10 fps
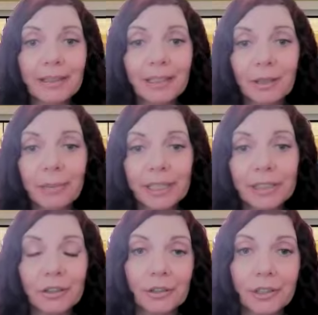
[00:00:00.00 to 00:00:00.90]
to bed a little
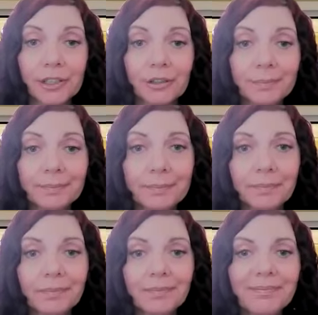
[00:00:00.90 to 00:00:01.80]
bit earlier.
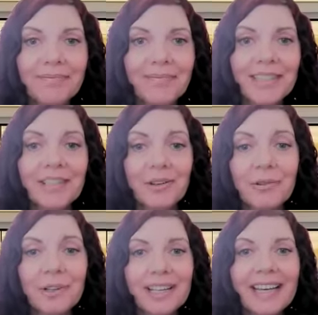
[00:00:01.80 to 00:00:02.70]

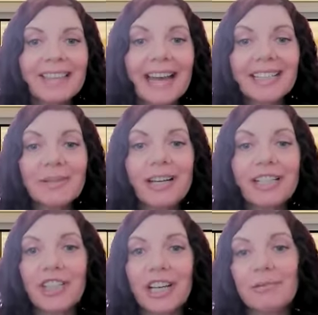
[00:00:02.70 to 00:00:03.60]
So that's
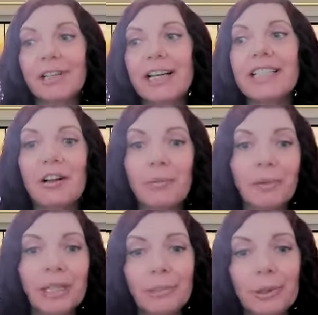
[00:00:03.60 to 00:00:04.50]
my judge when I tell